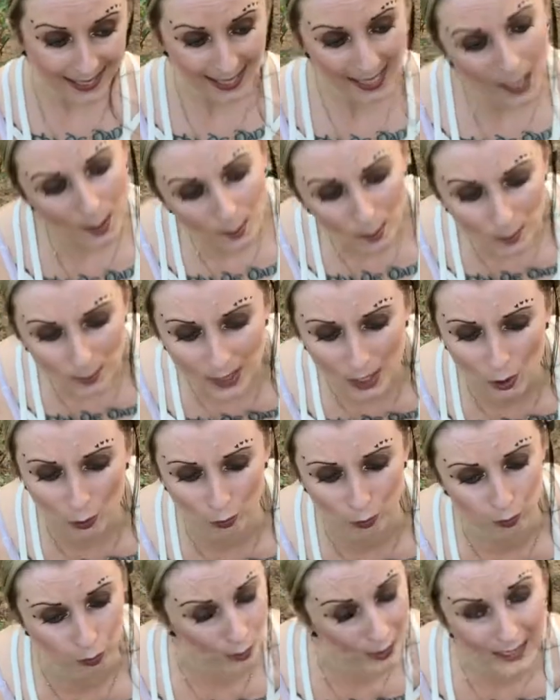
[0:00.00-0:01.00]
chamomile
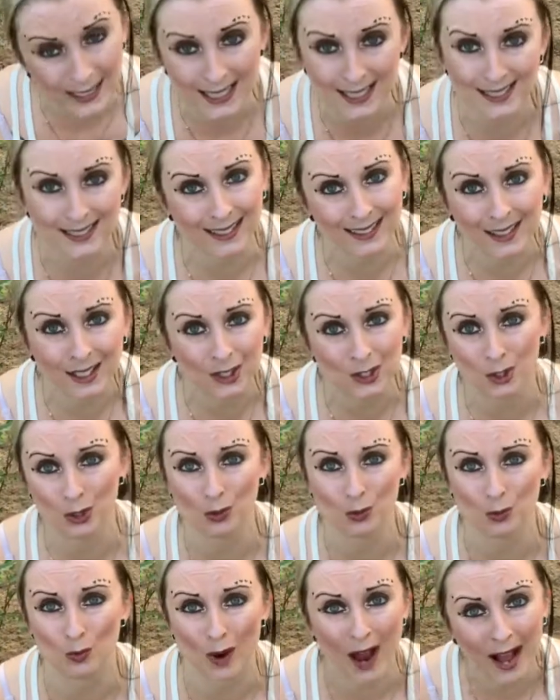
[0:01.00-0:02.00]
really didn't
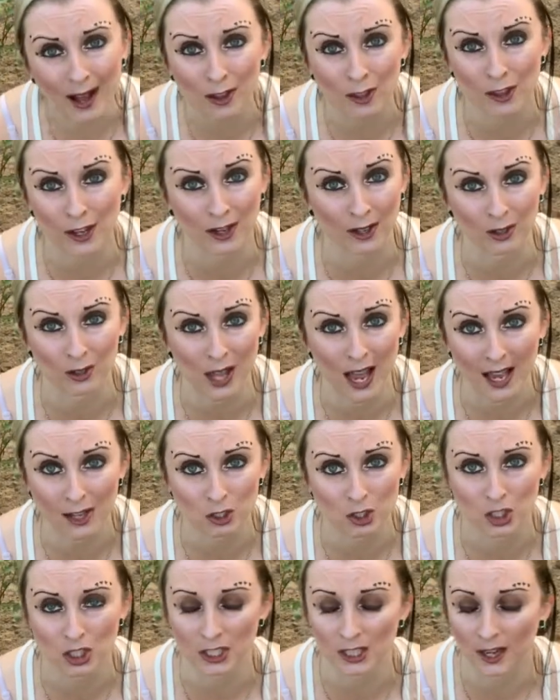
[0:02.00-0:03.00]
do well there
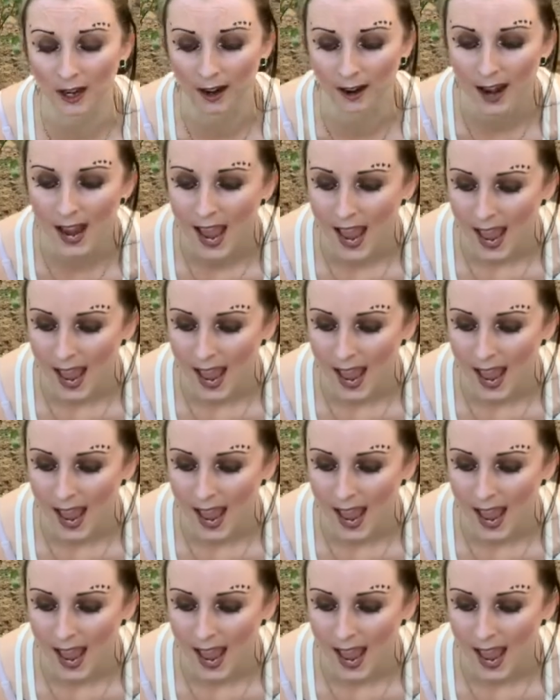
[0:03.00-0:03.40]
last year,